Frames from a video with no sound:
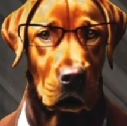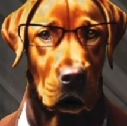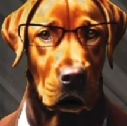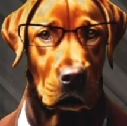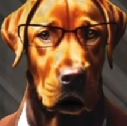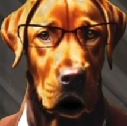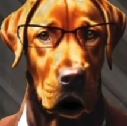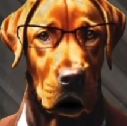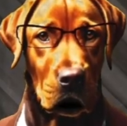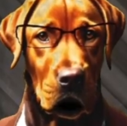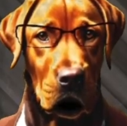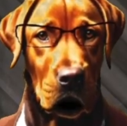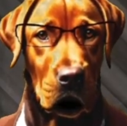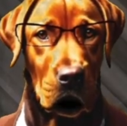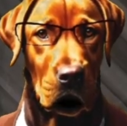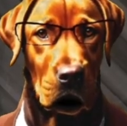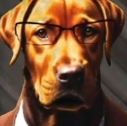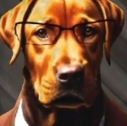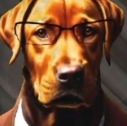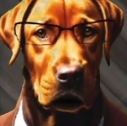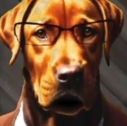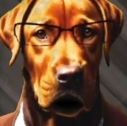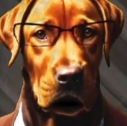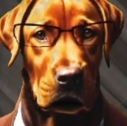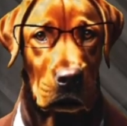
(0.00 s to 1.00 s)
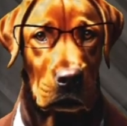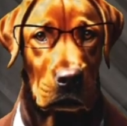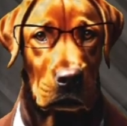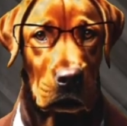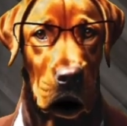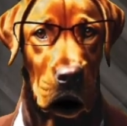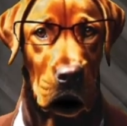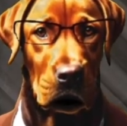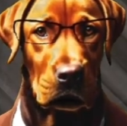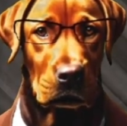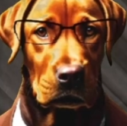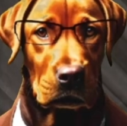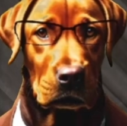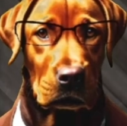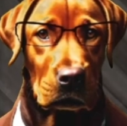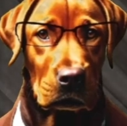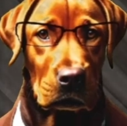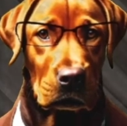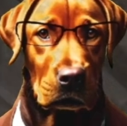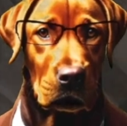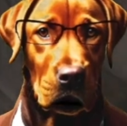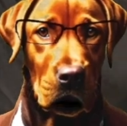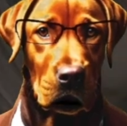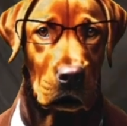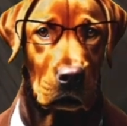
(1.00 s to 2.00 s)
For animation enthusiasts,
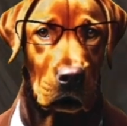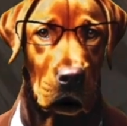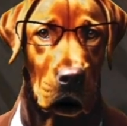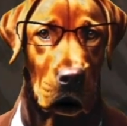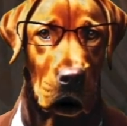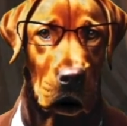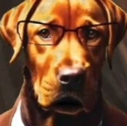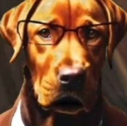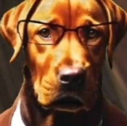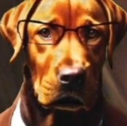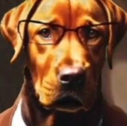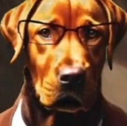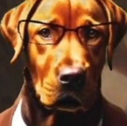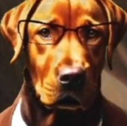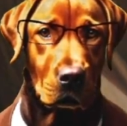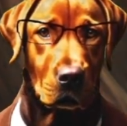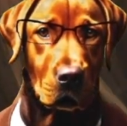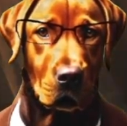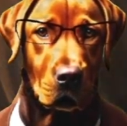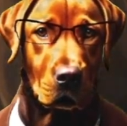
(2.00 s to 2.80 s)
Nimona brings a